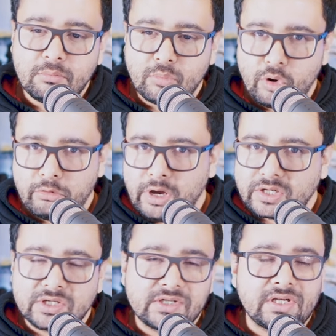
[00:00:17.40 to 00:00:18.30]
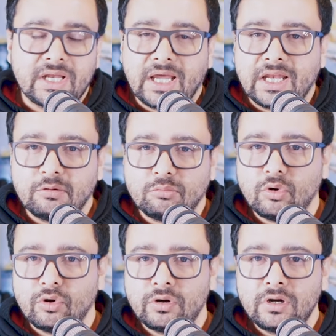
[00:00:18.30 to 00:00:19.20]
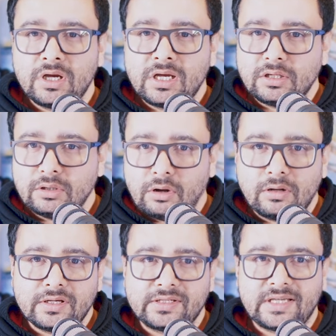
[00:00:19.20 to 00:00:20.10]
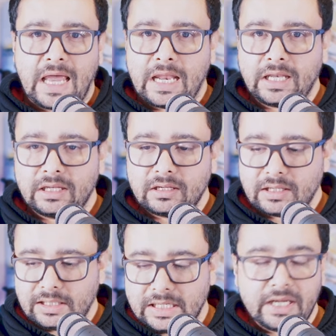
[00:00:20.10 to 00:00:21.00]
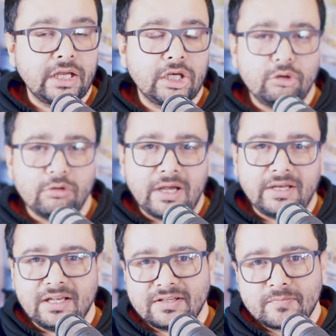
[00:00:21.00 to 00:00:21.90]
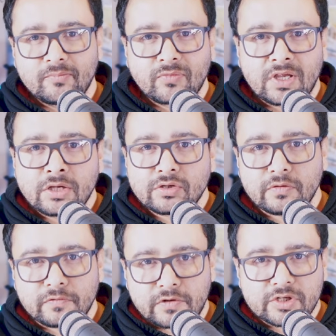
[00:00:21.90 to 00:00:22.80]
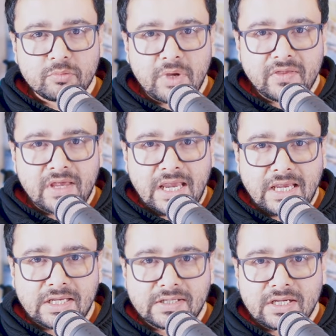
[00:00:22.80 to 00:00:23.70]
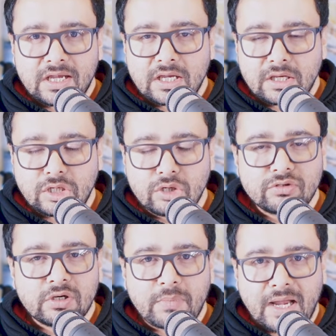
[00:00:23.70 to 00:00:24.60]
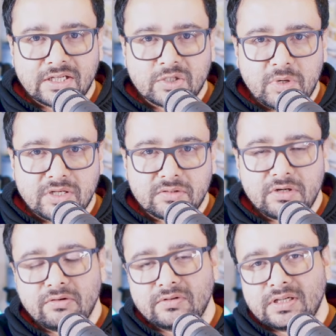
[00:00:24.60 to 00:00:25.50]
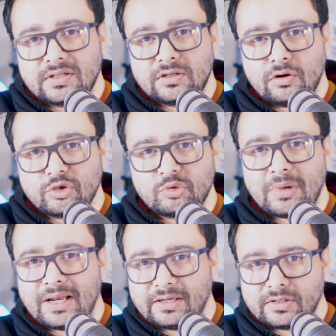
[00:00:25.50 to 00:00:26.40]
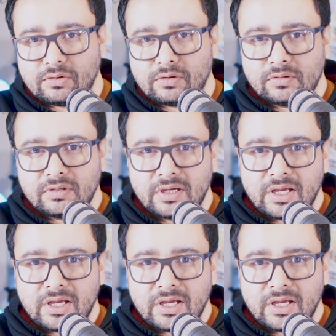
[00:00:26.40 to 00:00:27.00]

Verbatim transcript: more questions and getting more knowledge and learning new ideas. So the first myth is using backspace reduces your spelling score.